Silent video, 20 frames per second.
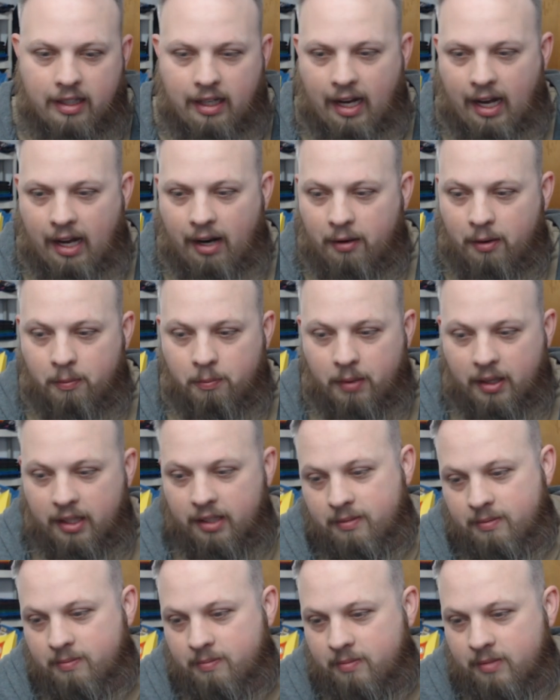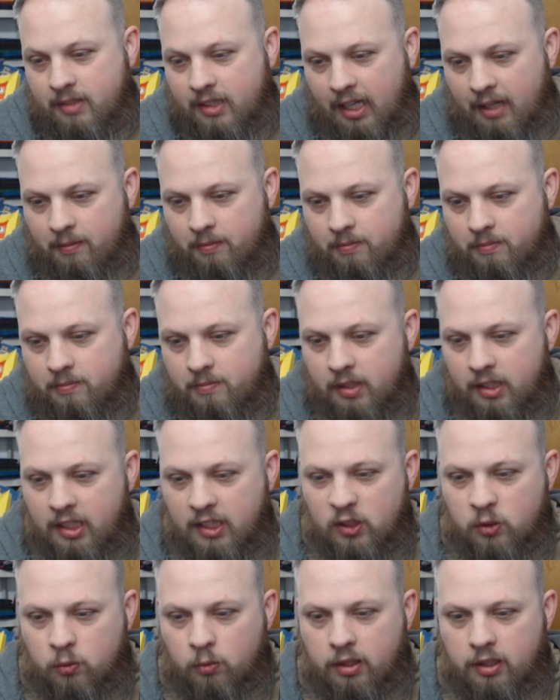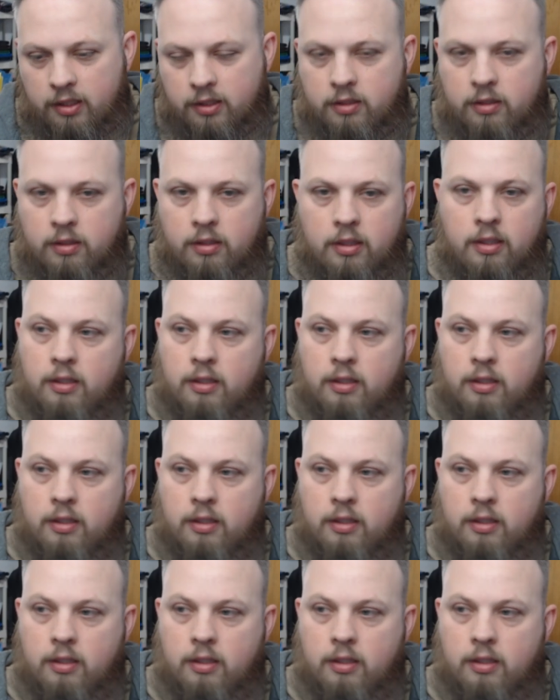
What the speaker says: I don't know, but yeah, it is what it is.